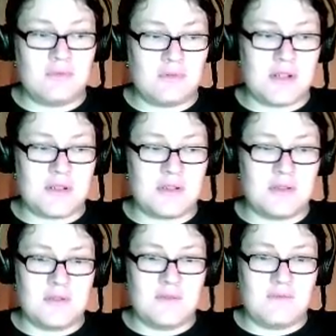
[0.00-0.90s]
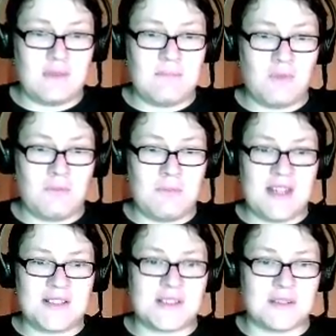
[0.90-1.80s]
direction the more
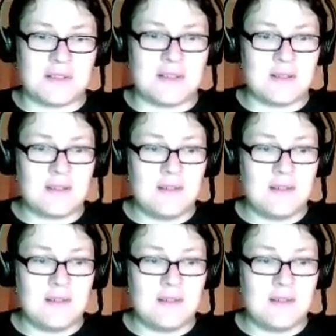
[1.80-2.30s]
masculine